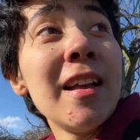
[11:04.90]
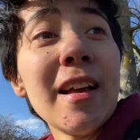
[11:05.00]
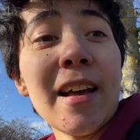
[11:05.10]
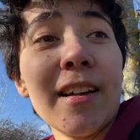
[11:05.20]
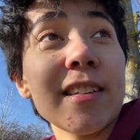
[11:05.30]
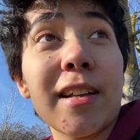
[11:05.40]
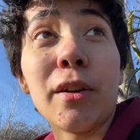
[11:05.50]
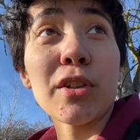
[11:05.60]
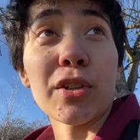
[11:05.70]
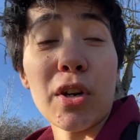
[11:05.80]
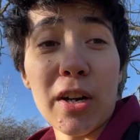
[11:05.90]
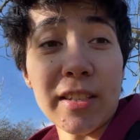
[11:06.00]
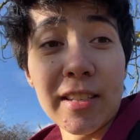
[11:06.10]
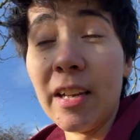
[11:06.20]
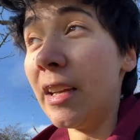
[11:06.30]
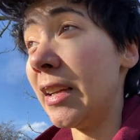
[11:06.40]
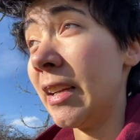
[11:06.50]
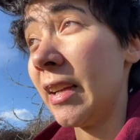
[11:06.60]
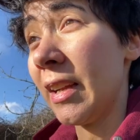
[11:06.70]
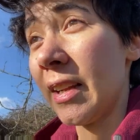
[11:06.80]
And as I looked across,
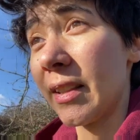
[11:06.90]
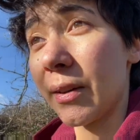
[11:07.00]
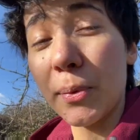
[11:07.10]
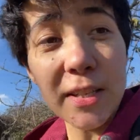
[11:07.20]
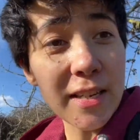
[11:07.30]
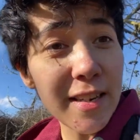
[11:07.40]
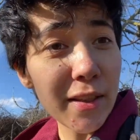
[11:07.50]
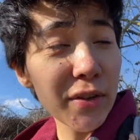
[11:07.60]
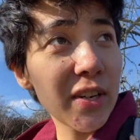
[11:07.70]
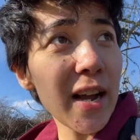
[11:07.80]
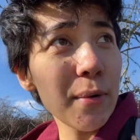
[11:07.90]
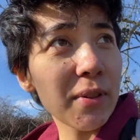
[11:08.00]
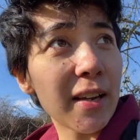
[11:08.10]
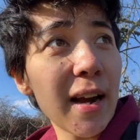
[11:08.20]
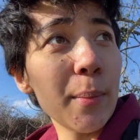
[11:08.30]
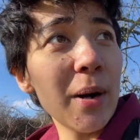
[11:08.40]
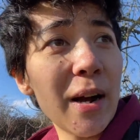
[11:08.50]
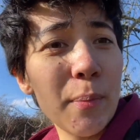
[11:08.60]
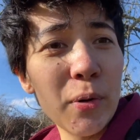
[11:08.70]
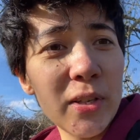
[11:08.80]
there was another guy with a camera
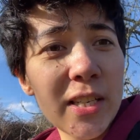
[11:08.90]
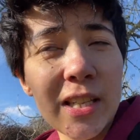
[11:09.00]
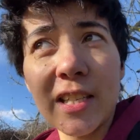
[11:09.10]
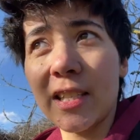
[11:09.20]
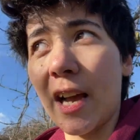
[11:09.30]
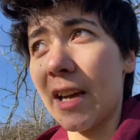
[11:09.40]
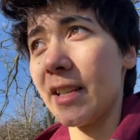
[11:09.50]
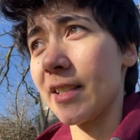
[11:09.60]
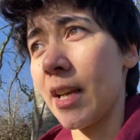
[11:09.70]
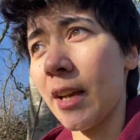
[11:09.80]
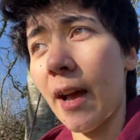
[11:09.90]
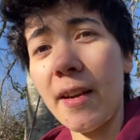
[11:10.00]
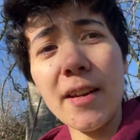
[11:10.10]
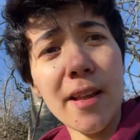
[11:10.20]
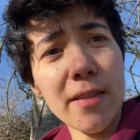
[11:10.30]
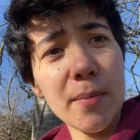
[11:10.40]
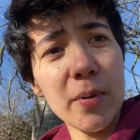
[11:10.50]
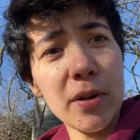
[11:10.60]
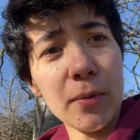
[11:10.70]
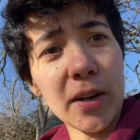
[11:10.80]
out pointed to the skies. Another
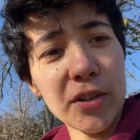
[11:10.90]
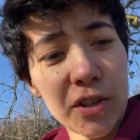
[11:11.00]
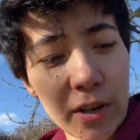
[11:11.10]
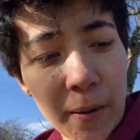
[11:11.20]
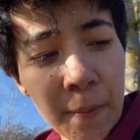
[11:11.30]
bird watcher.